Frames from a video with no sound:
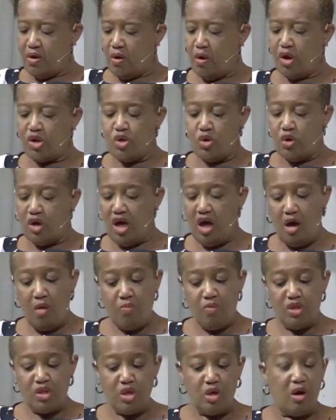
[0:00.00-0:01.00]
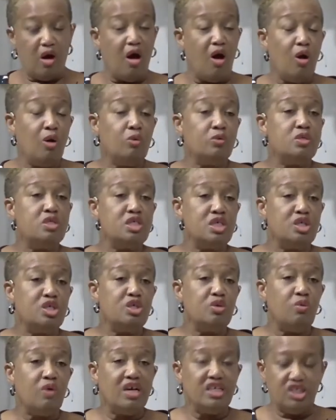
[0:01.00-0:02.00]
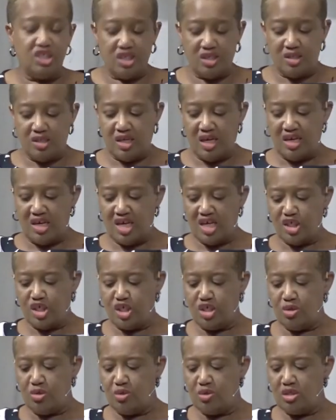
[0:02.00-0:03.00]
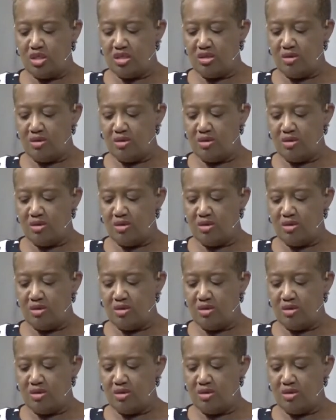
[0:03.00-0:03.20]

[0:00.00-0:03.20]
or you come with your own situations and issues,